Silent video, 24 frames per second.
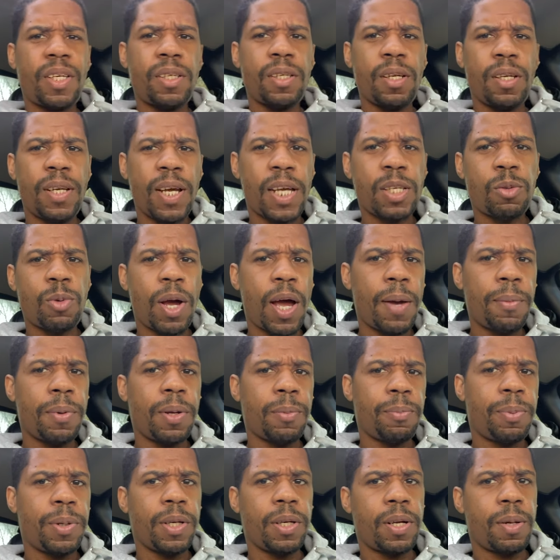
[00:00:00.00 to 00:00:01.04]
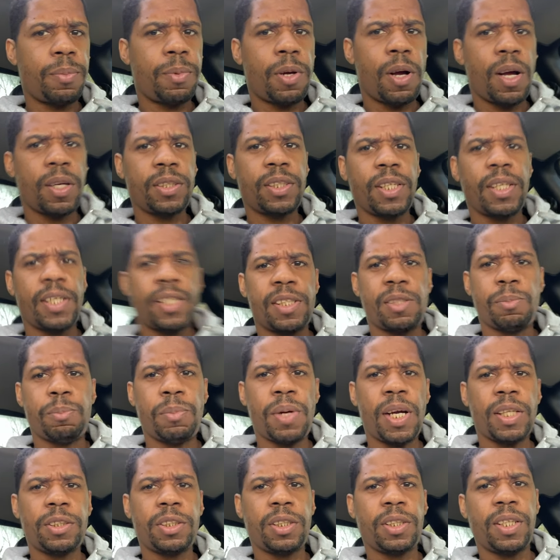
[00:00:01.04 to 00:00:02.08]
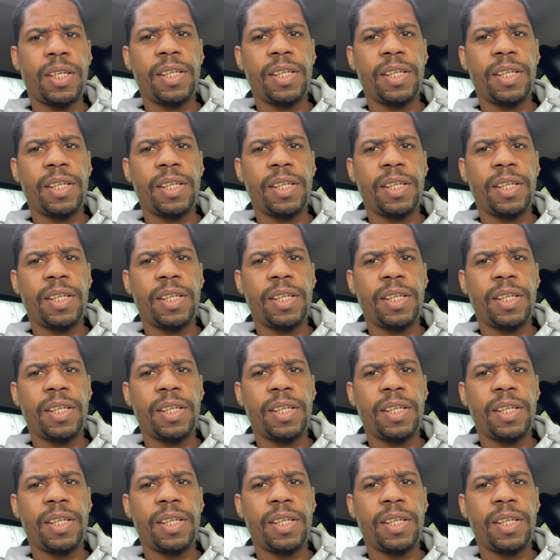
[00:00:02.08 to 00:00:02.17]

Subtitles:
That's why I haven't been putting up content as much.